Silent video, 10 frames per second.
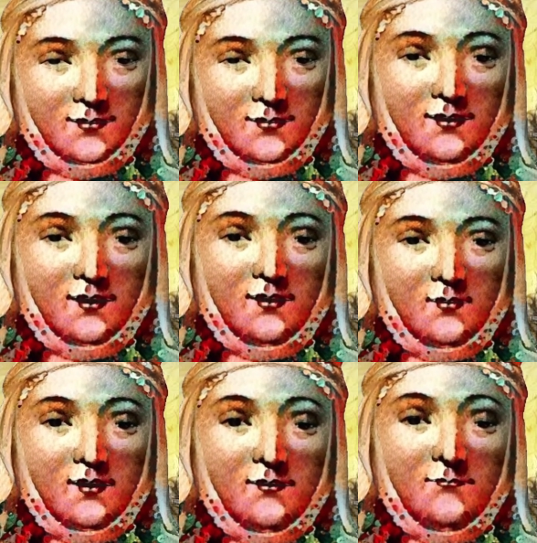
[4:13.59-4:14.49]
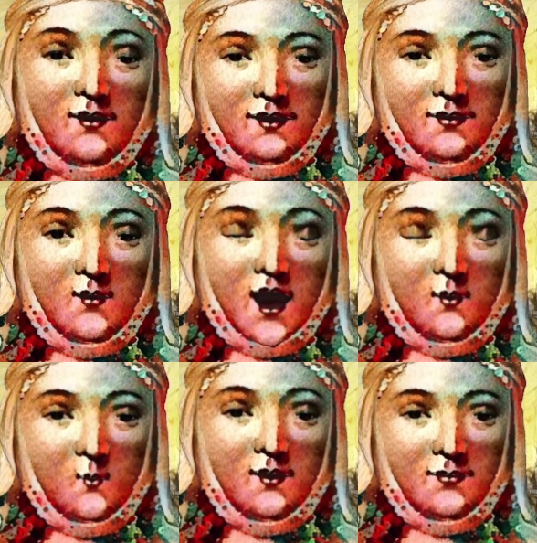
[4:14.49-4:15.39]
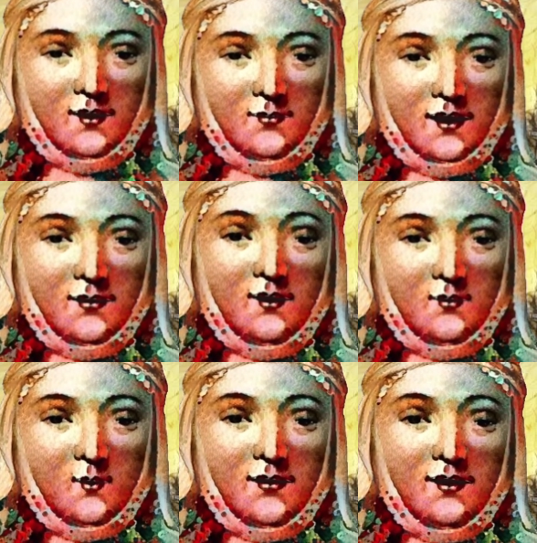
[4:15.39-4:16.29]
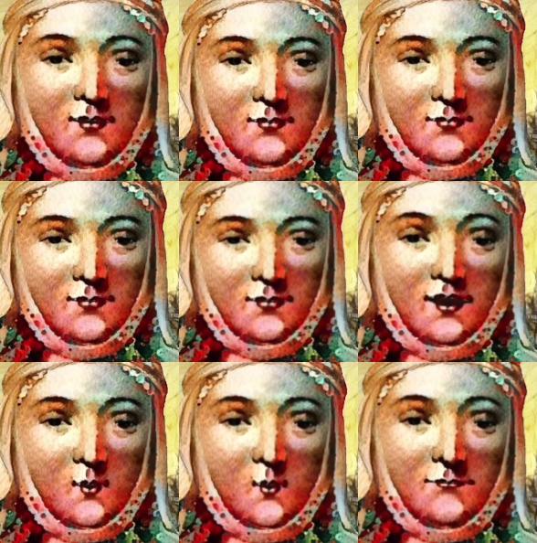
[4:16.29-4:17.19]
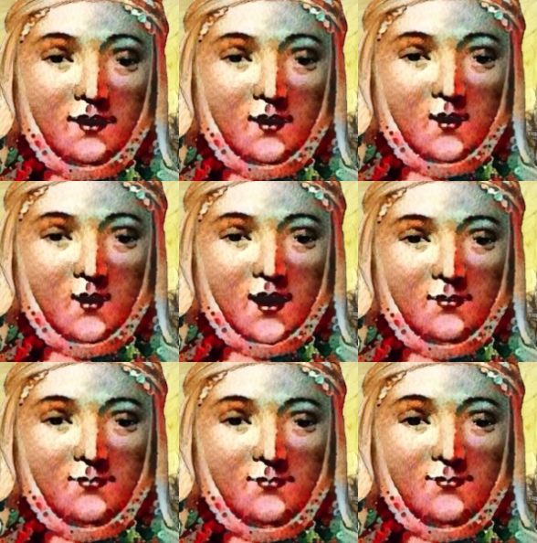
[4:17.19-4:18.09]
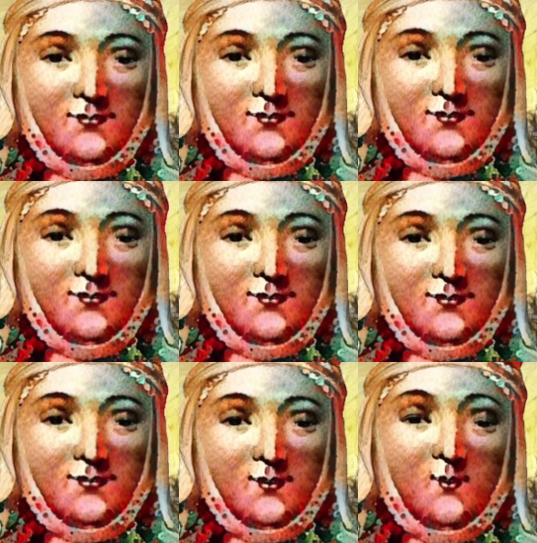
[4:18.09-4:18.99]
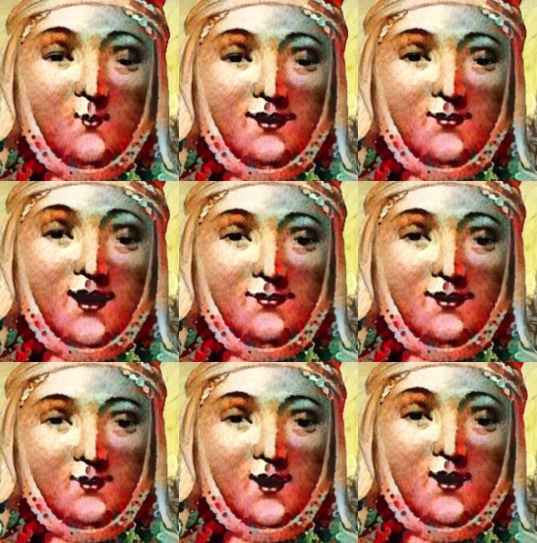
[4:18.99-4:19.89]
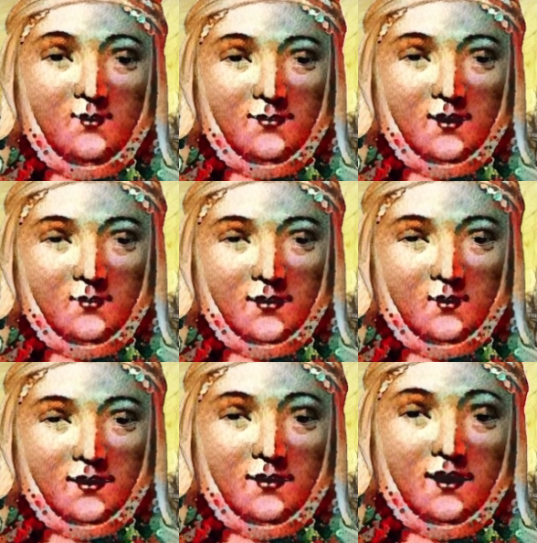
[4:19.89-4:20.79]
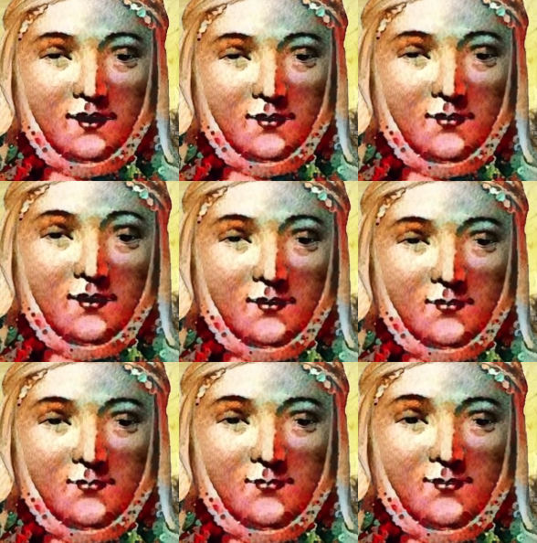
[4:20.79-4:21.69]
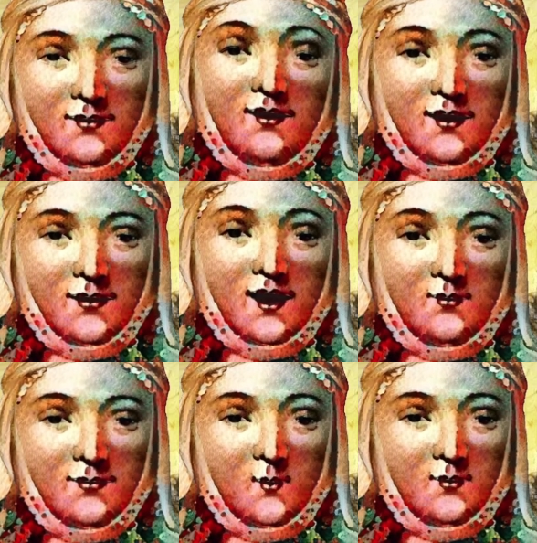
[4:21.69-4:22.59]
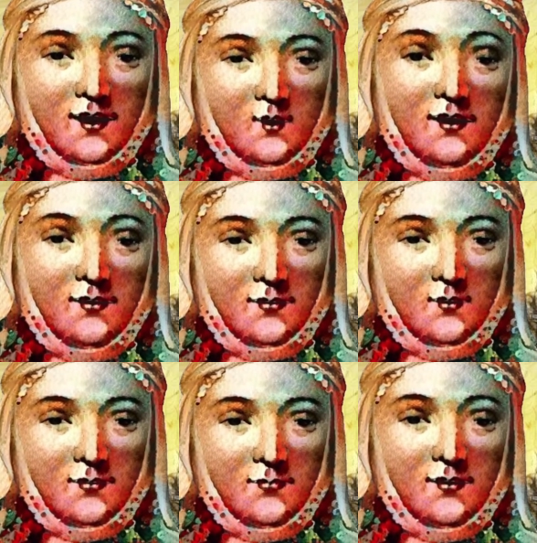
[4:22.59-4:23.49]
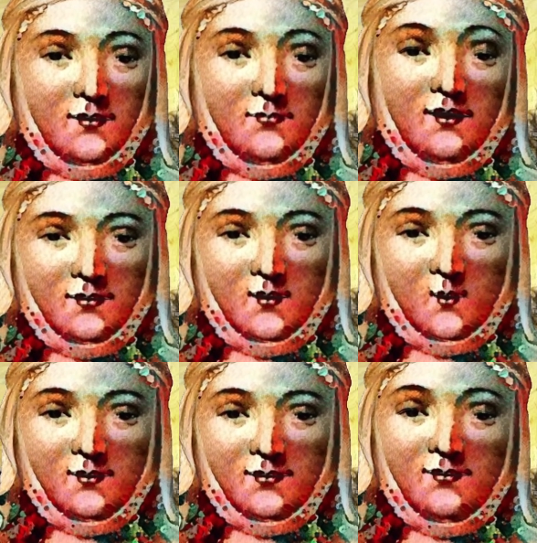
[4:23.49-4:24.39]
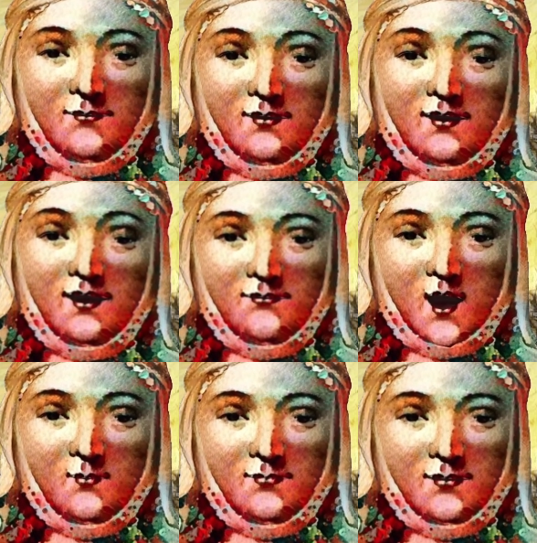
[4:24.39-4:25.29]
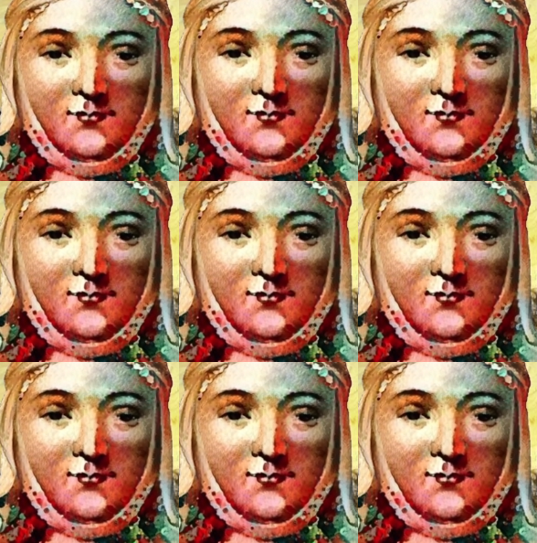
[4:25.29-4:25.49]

As if the above story wasn't complex enough, there were many more. There was always conflict with the French king, conflicts with the church, and hassle with local noblemen.